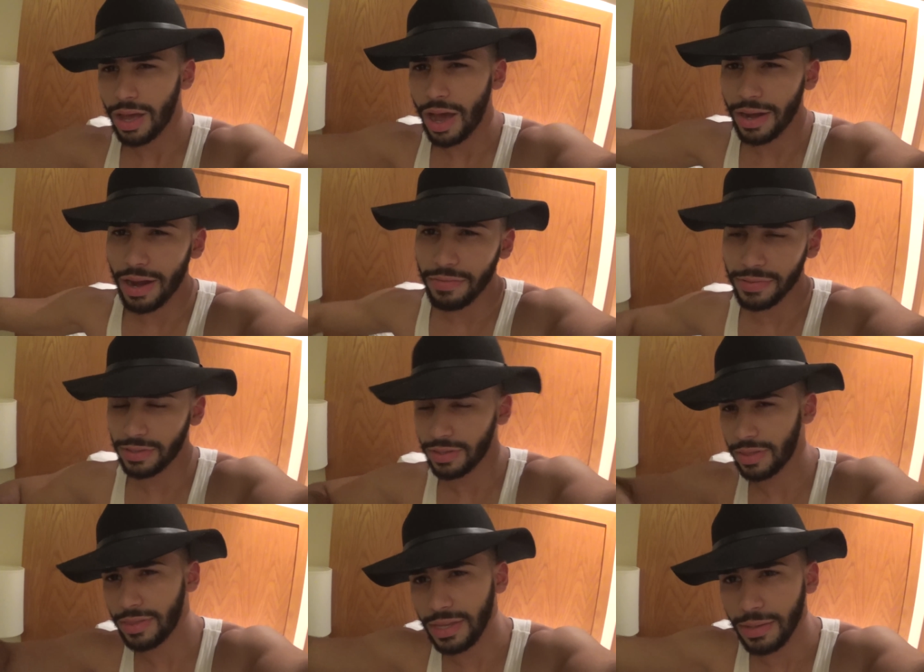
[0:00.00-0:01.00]
on everything,
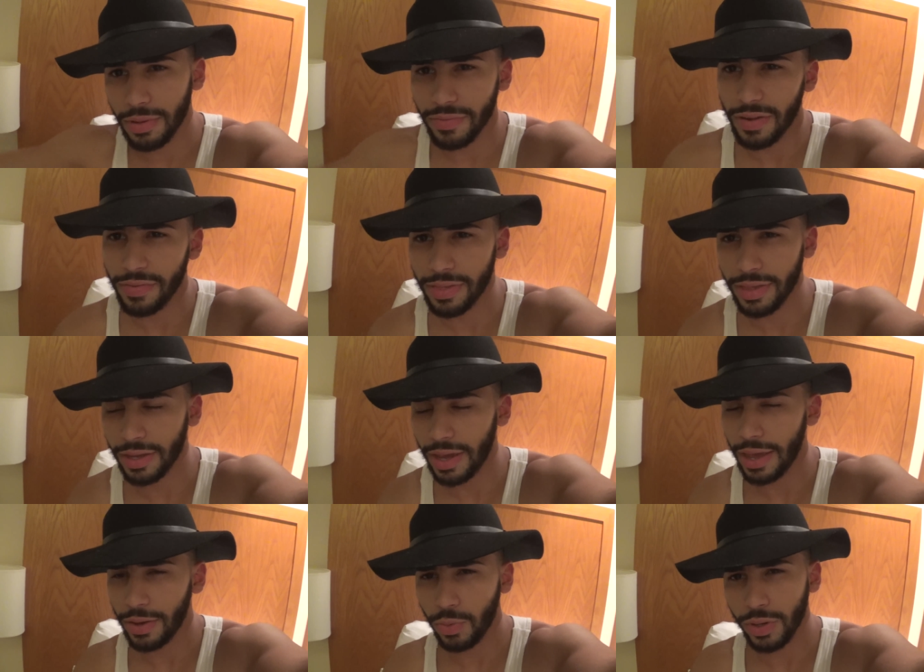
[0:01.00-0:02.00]
the theme of everything,
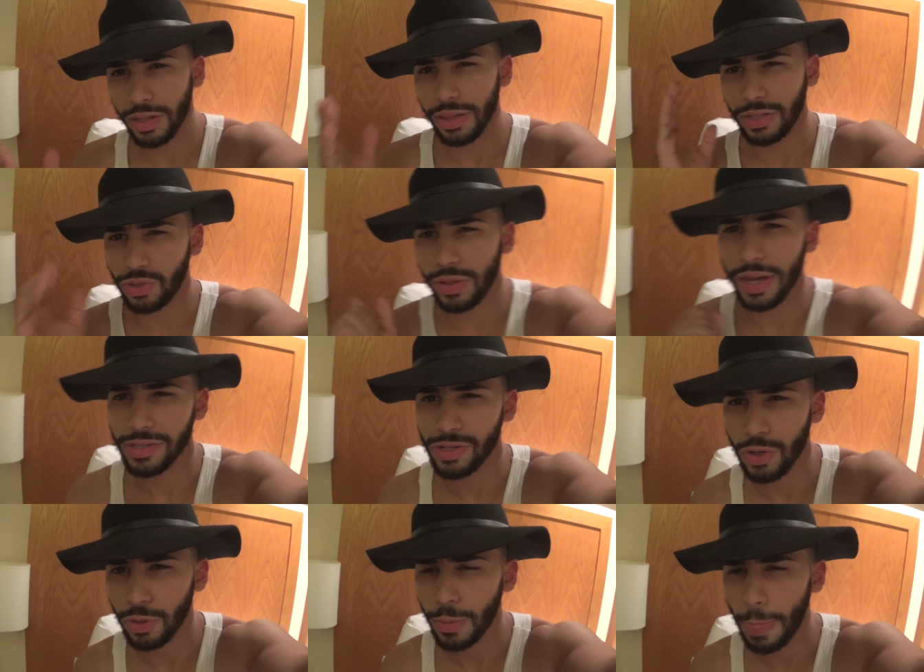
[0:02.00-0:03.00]
and we're gonna let you guys
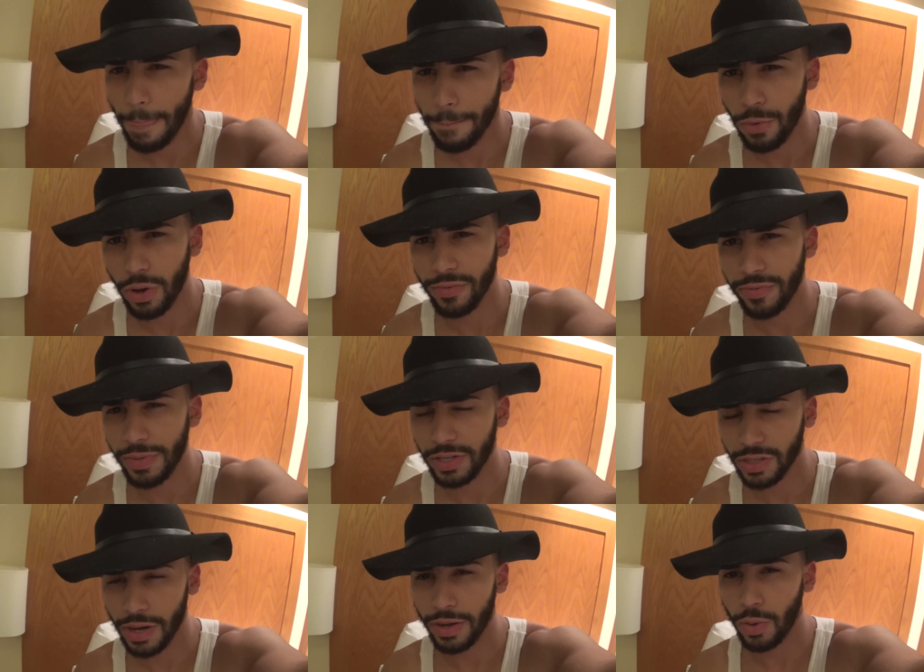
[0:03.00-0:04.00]
know more
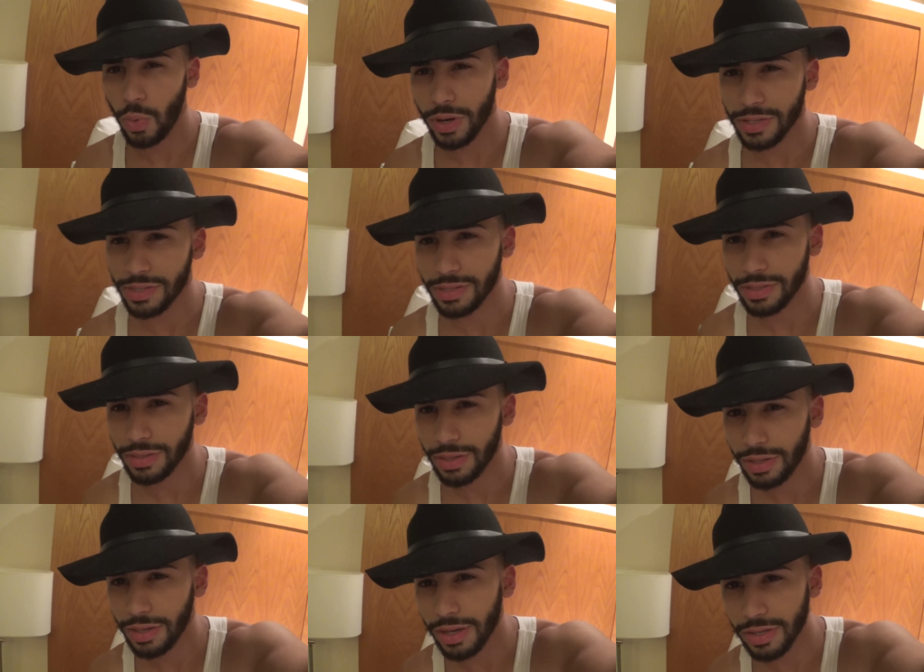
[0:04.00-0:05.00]
information on it once
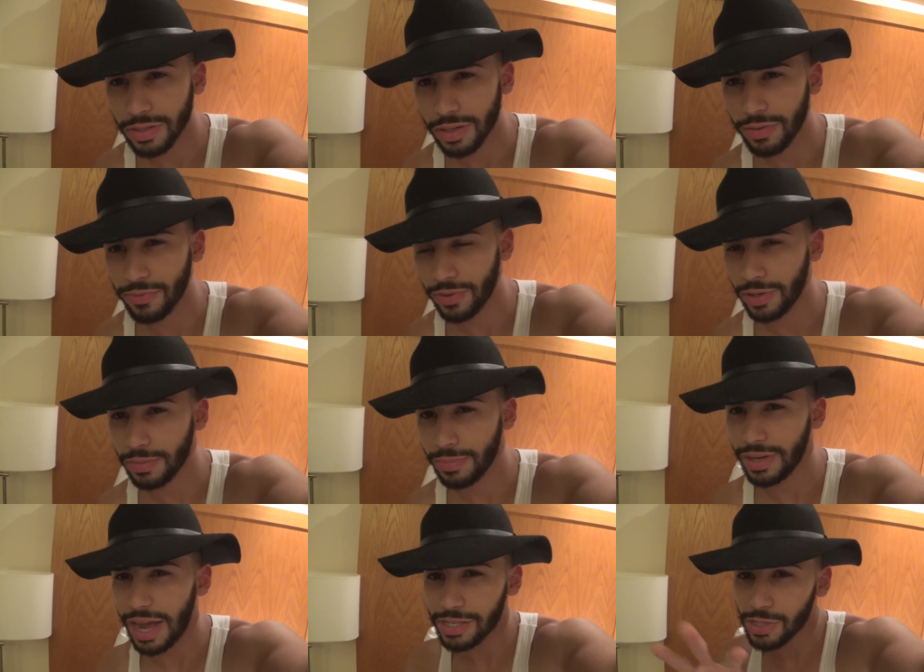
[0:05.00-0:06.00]
it's confirmed.
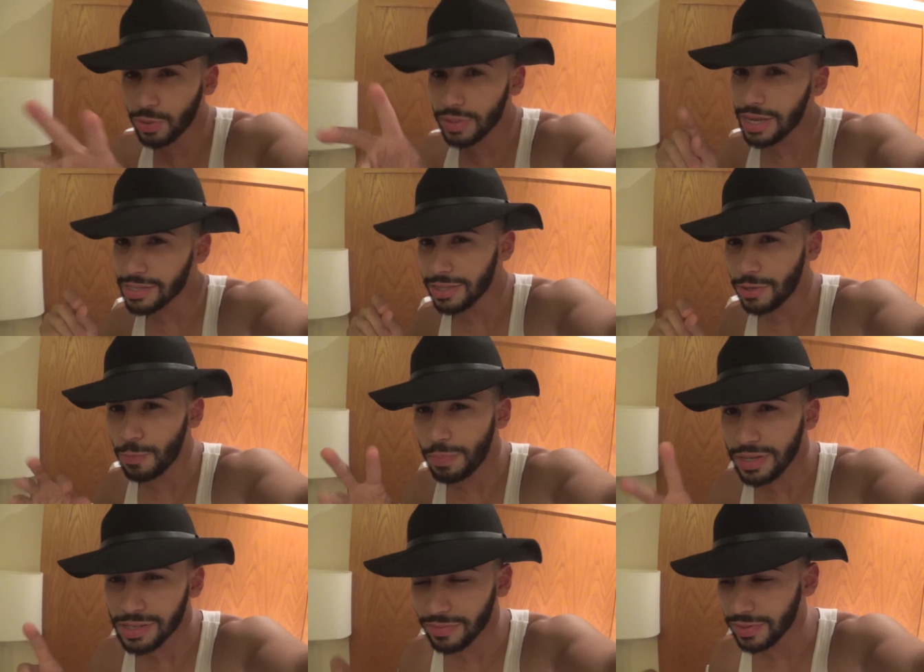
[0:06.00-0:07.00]
But I told you guys a little
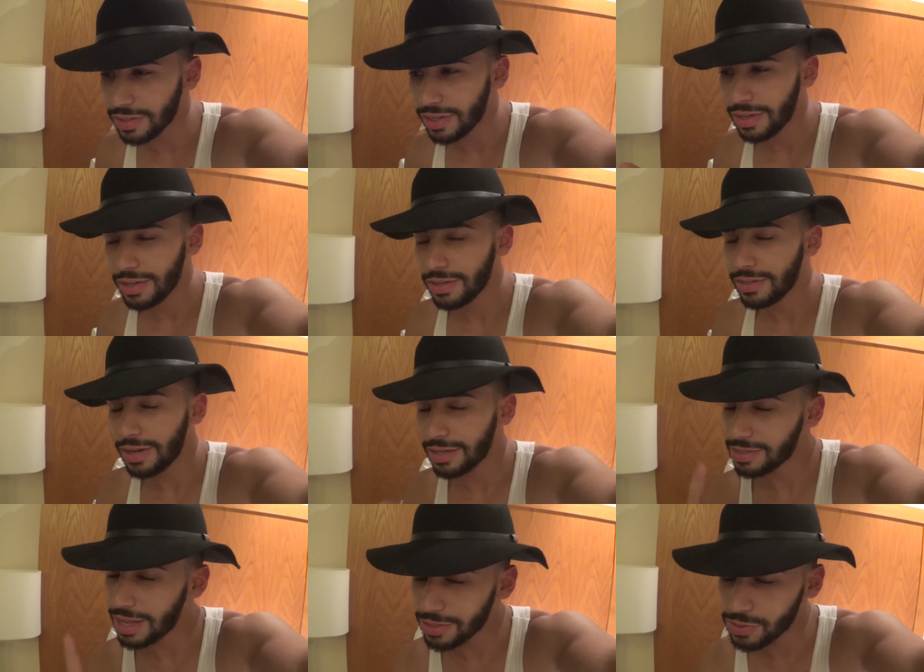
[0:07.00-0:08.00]
piece of it. Now,
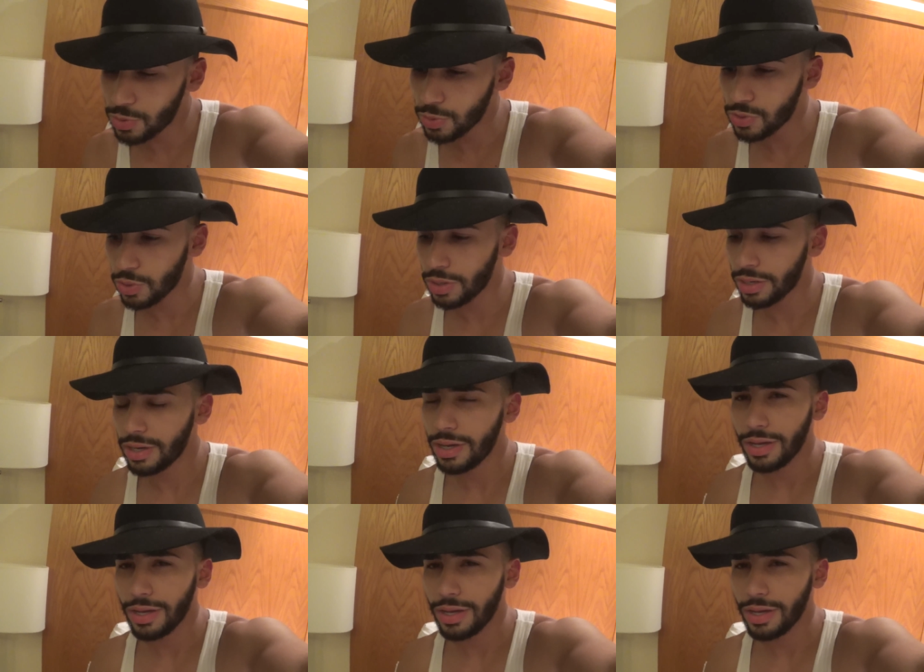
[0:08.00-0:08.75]
it's not the school tour.